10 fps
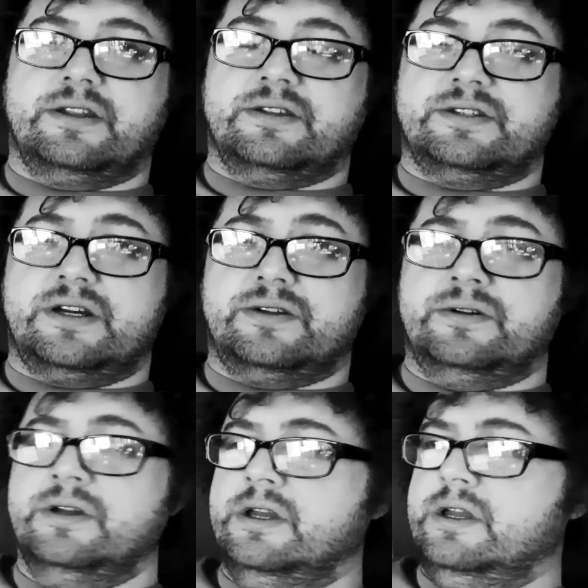end of the
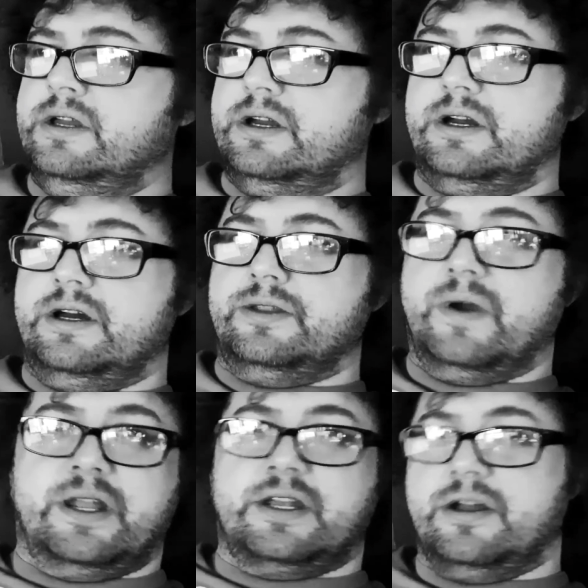tunnel. Uh, the
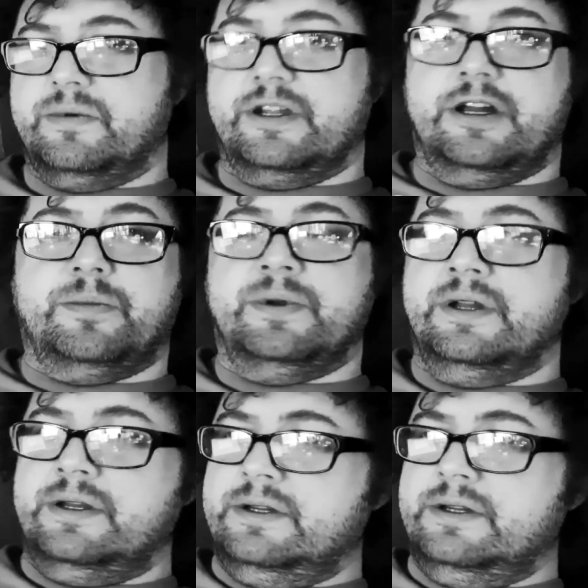wedding coming up,